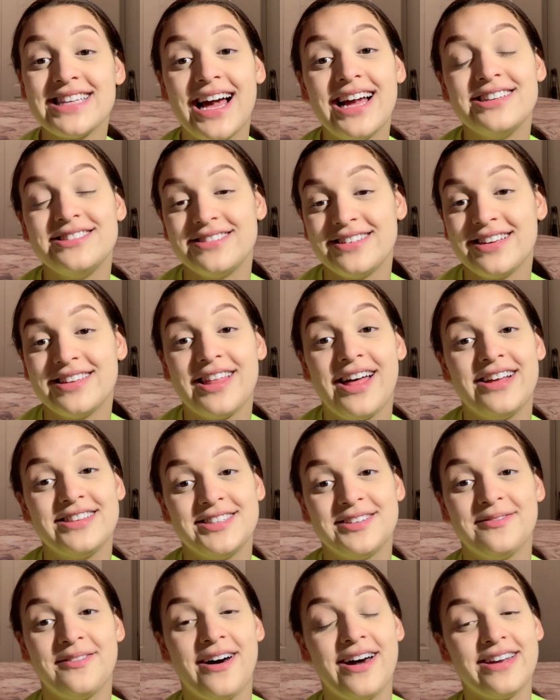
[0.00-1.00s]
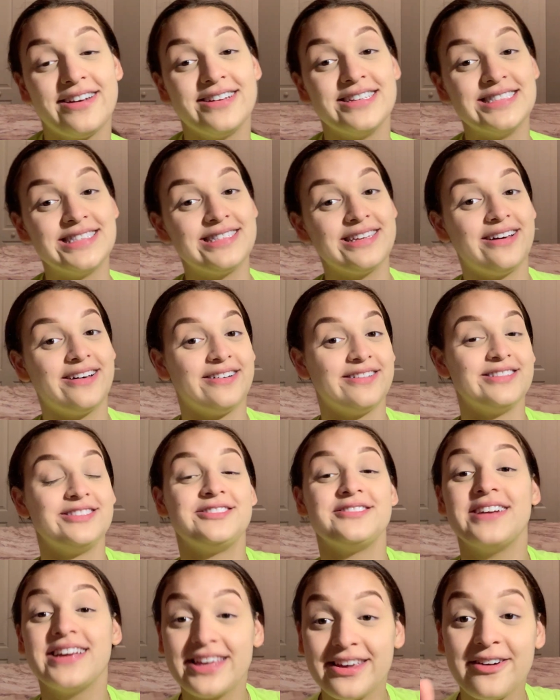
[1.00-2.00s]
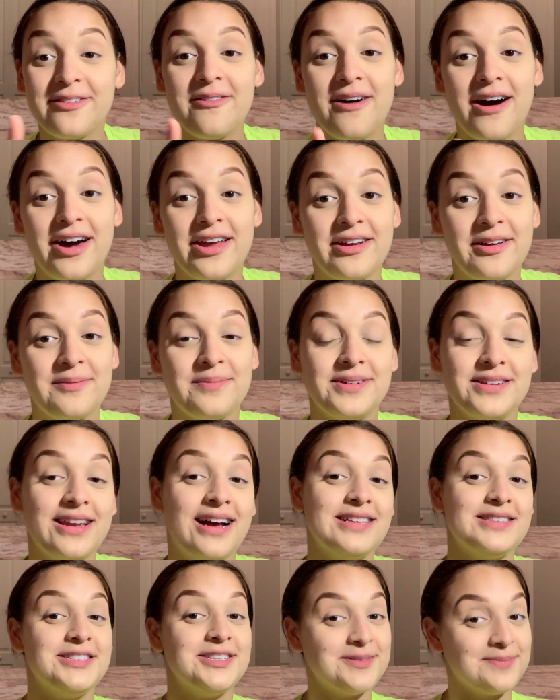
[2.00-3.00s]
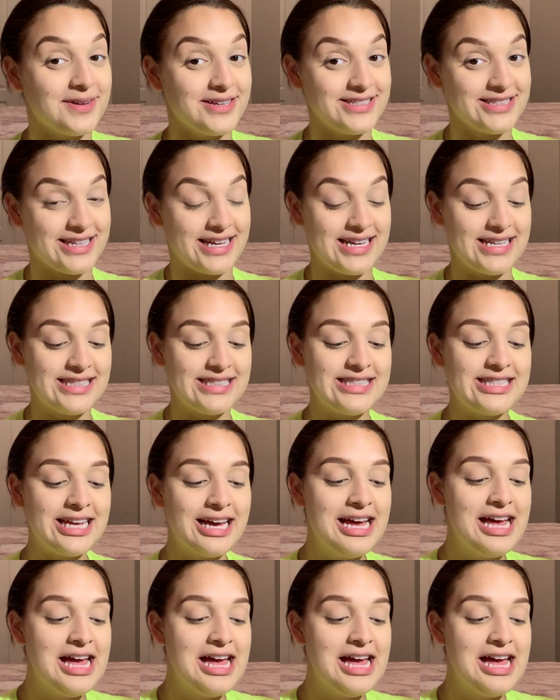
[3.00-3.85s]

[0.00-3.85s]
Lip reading: I drink lots of water, so drink your water but not too much, kids.